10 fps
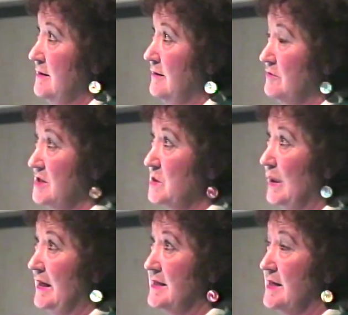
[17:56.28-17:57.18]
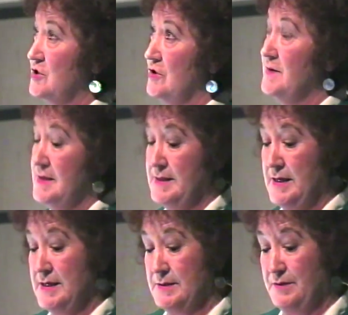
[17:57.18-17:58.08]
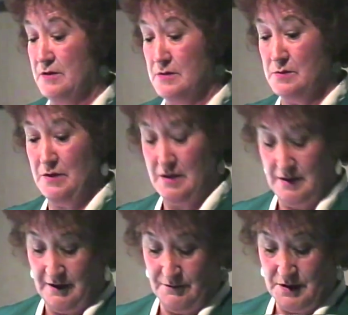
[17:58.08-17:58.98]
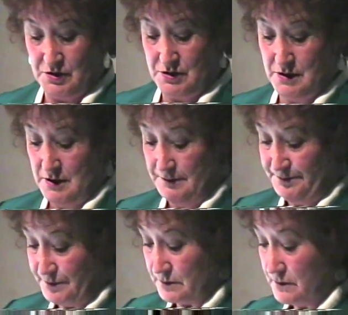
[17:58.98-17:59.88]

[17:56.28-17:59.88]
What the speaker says: I'll just quickly touch on these dates because we don't have much time.